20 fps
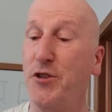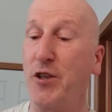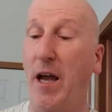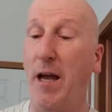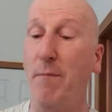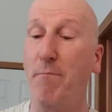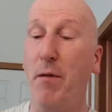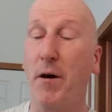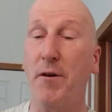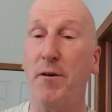
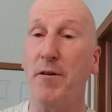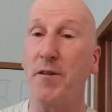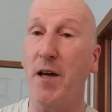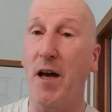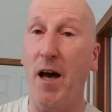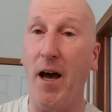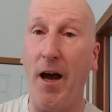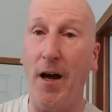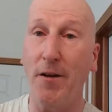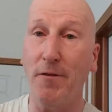shea butter
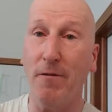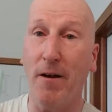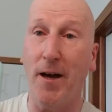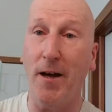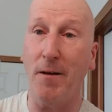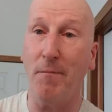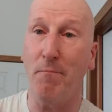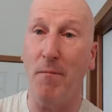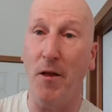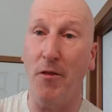to
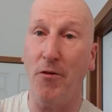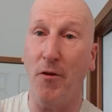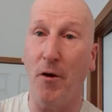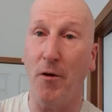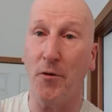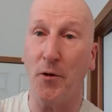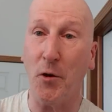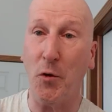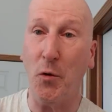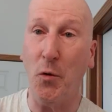hydrate,
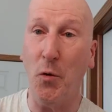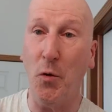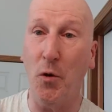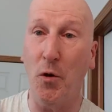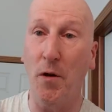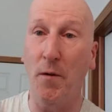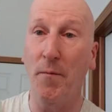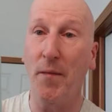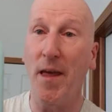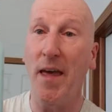menthol to
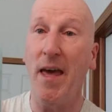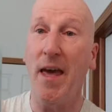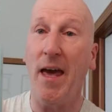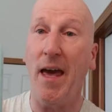cool.